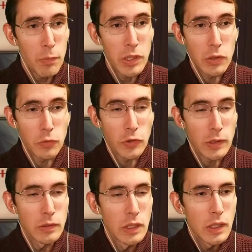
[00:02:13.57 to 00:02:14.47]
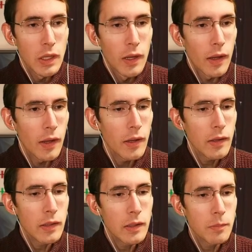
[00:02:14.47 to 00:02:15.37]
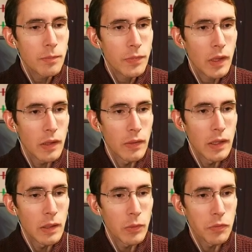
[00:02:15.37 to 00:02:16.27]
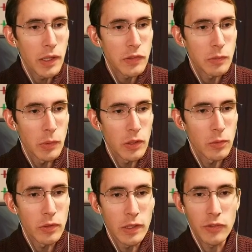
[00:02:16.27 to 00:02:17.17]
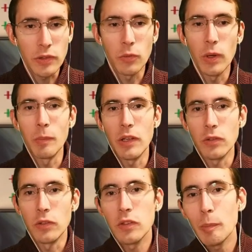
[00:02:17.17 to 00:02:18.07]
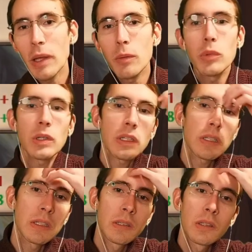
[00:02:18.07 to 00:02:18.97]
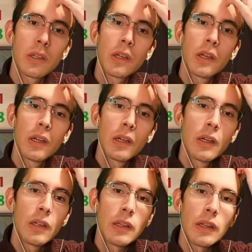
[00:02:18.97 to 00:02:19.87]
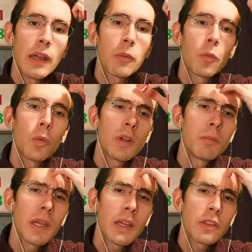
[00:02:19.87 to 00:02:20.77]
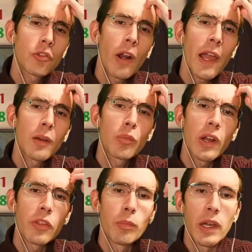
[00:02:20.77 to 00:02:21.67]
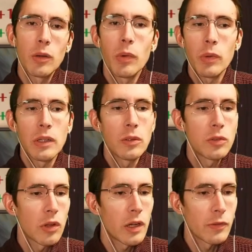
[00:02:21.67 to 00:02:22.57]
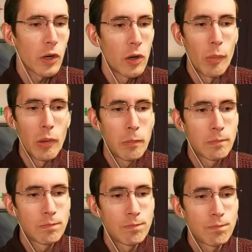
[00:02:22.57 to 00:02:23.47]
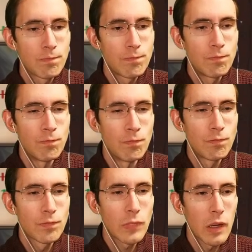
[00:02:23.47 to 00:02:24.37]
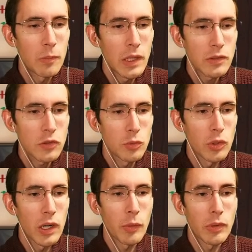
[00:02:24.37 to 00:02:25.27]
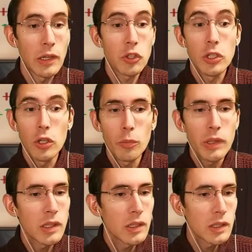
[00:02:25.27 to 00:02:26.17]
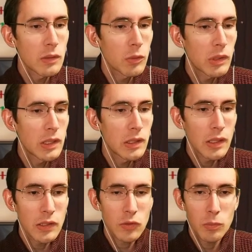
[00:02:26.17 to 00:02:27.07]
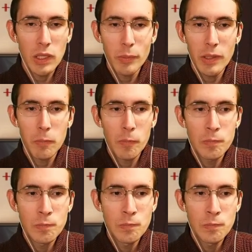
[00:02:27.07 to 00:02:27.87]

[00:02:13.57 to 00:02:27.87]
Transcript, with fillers: That'd be interesting. Um, and then we've got some other things like the Grandmaster Spellbook. That would make the dragon breath better, but we'd lose a lot of armor. Hmm. Not super happy with that. Shinobi Gi would be nice, maybe.